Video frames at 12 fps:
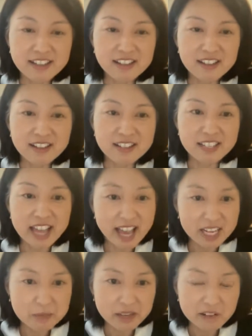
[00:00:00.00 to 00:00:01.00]
Uh, it's an
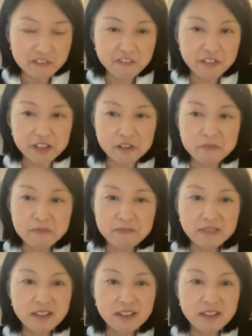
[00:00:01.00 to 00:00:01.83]
animated film